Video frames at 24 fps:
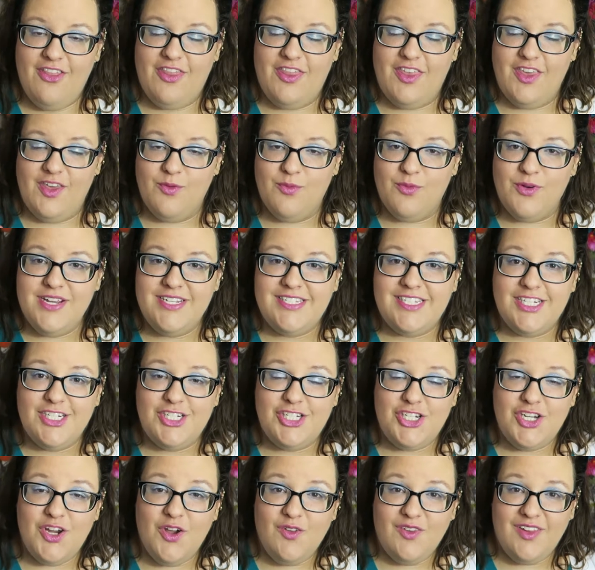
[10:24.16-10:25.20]
The reason
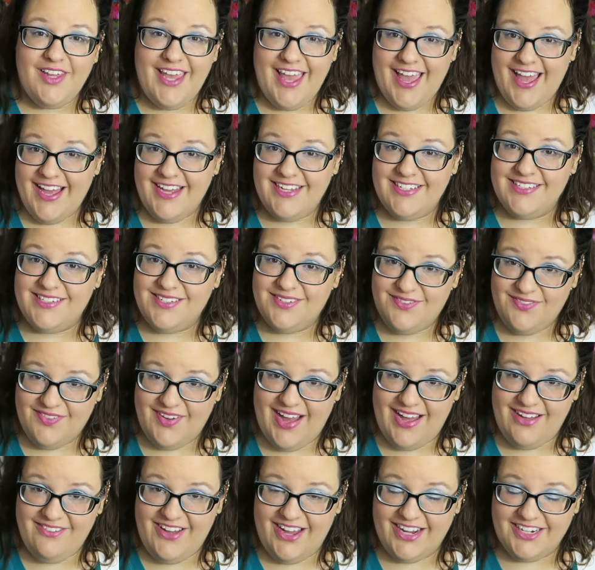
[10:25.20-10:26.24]
she only has
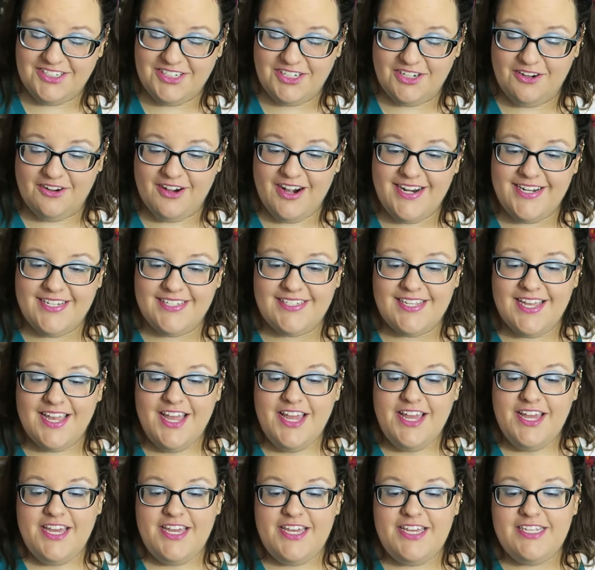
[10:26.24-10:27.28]
five acting credits
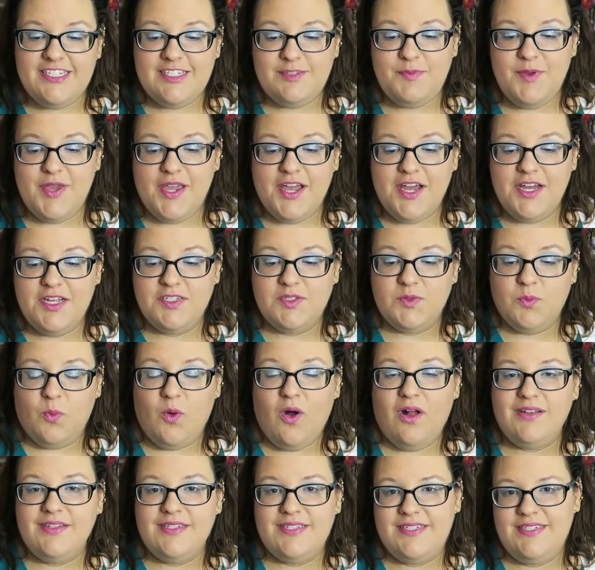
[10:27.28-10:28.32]
is because
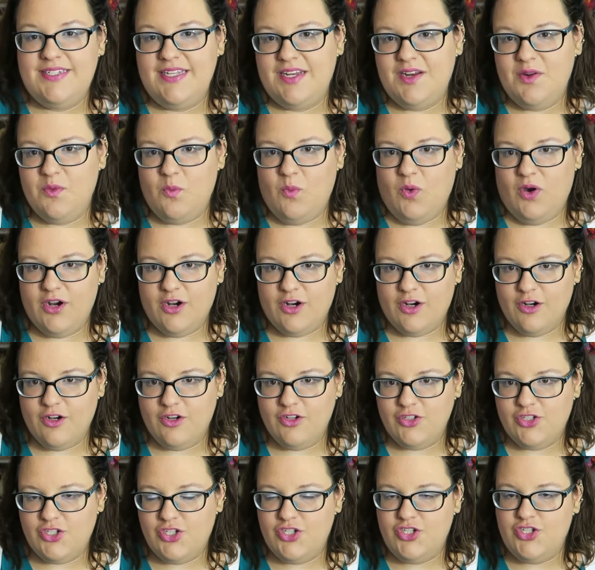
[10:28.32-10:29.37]
Walt didn't want
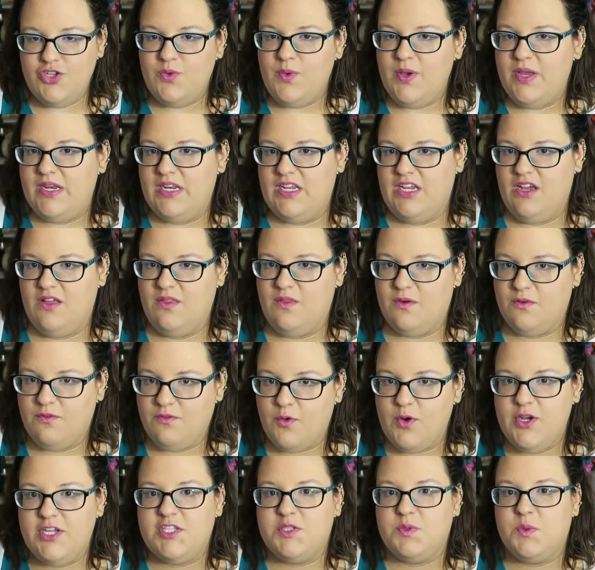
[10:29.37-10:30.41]
her to do any other
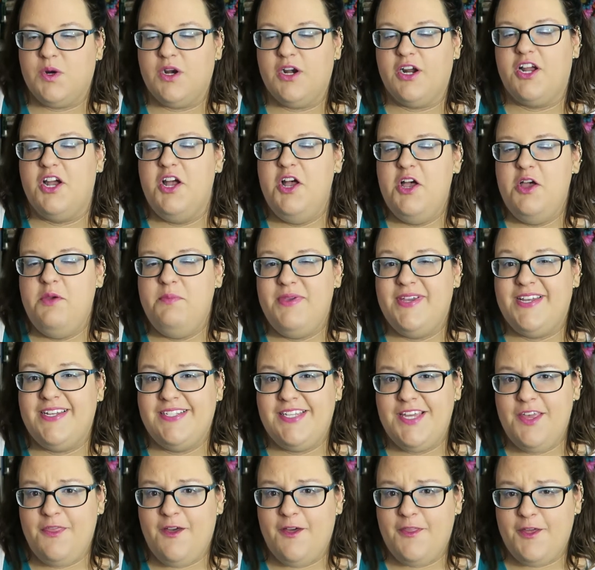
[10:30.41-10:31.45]
voice work
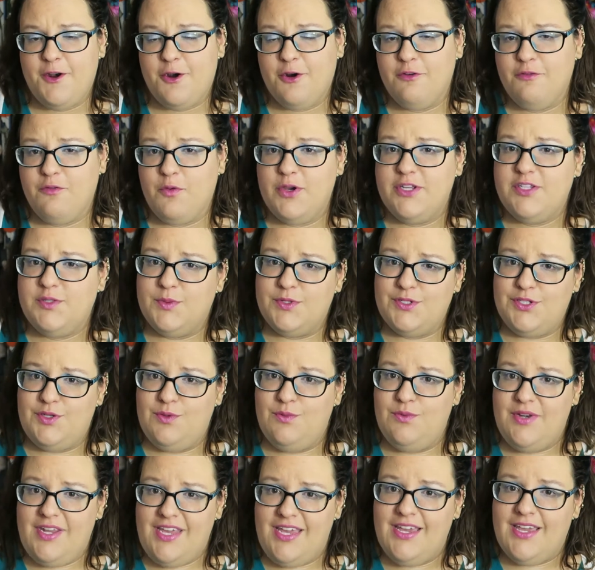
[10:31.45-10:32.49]
because he thought that her voice was
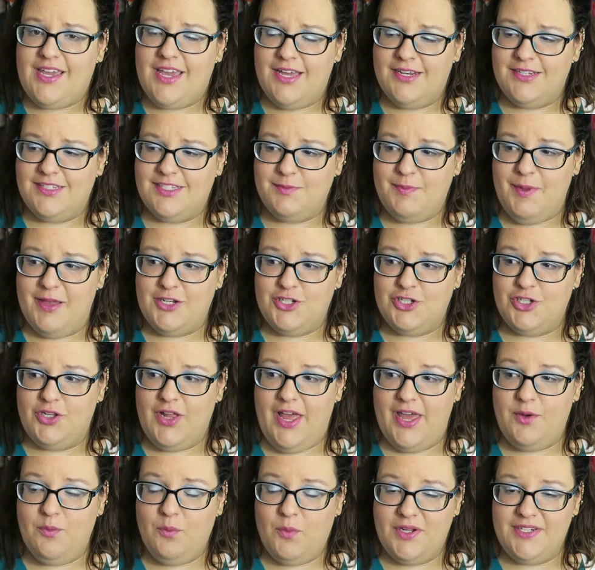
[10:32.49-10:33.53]
unique and special
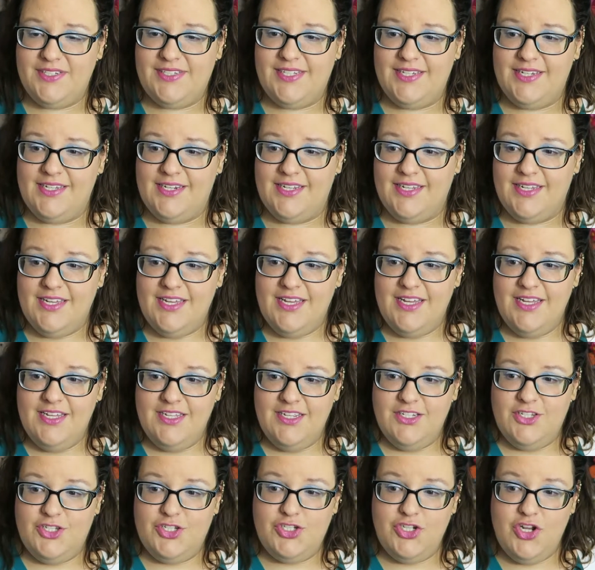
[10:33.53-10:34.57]
and wanted
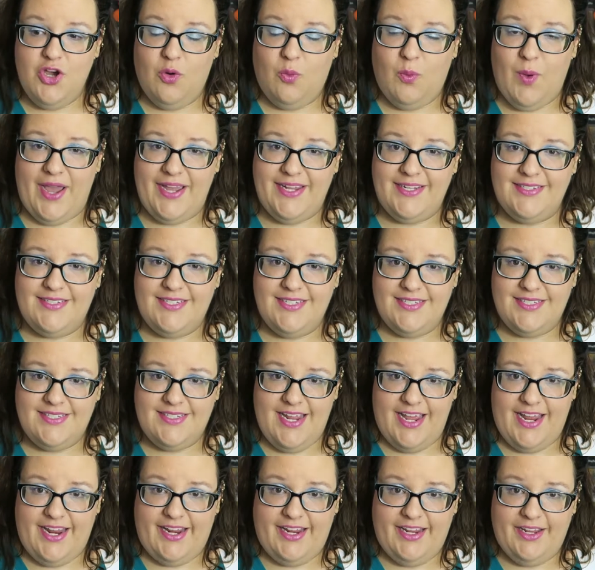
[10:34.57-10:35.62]
Snow White to
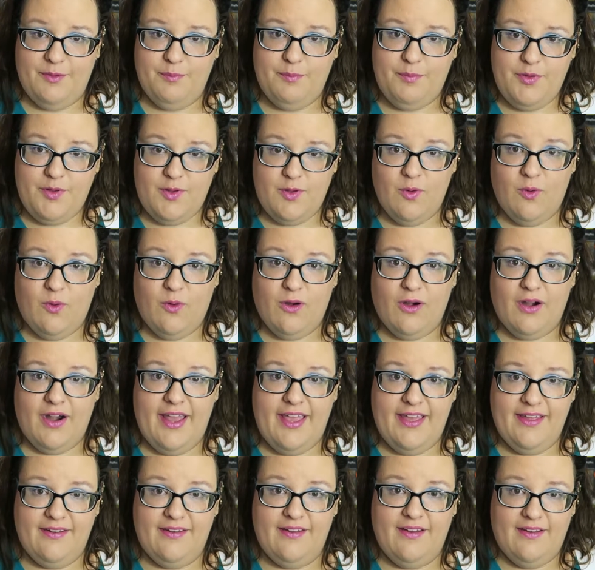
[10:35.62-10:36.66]
stay pure
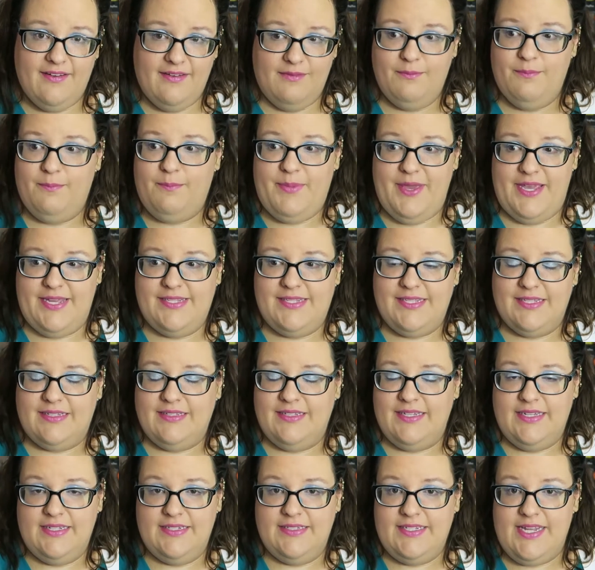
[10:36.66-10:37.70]
and
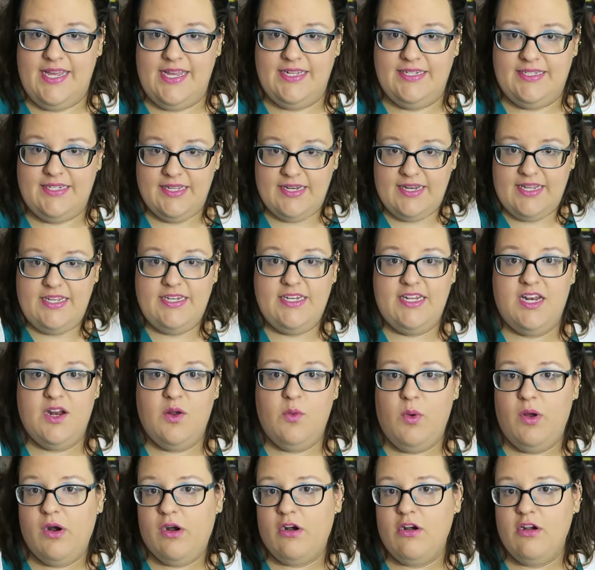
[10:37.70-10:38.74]
basically untainted. He
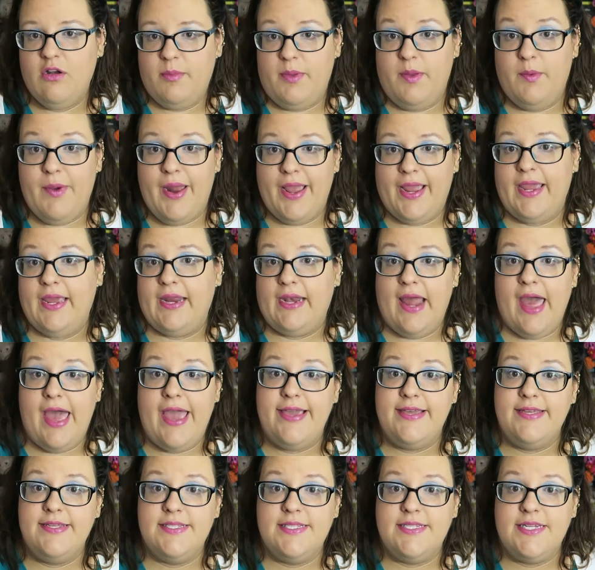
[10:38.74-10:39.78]
didn't want her to be
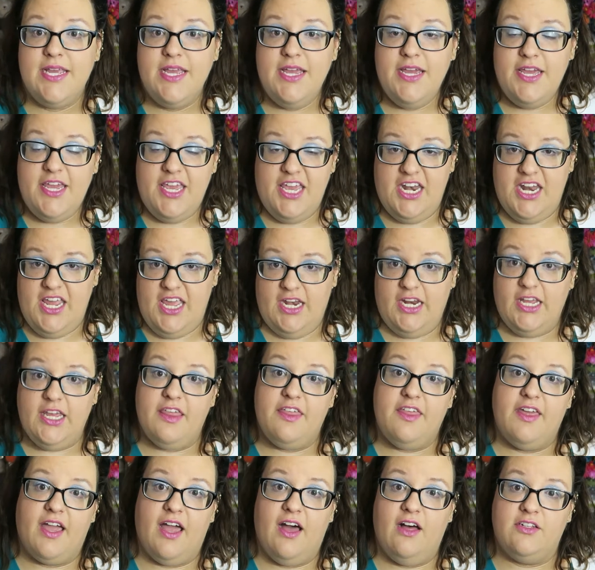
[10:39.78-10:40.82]
recognized in
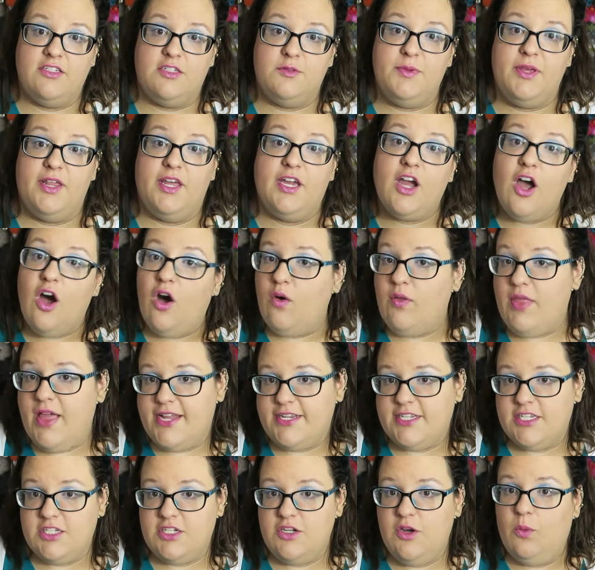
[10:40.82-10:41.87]
anything else and be like, oh,
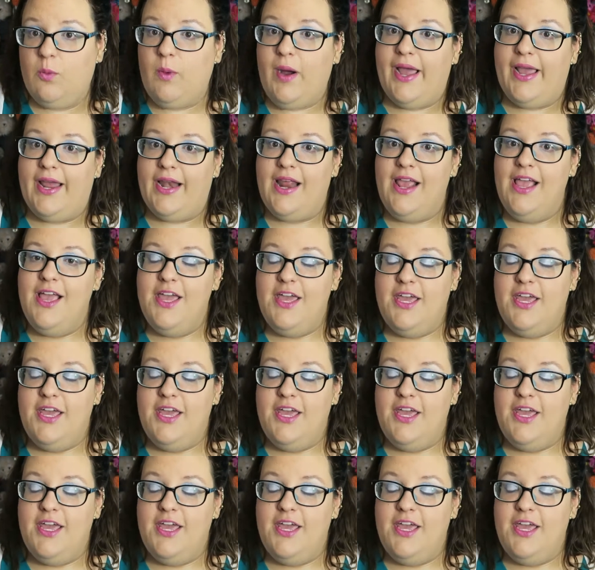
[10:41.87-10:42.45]
that's Snow White.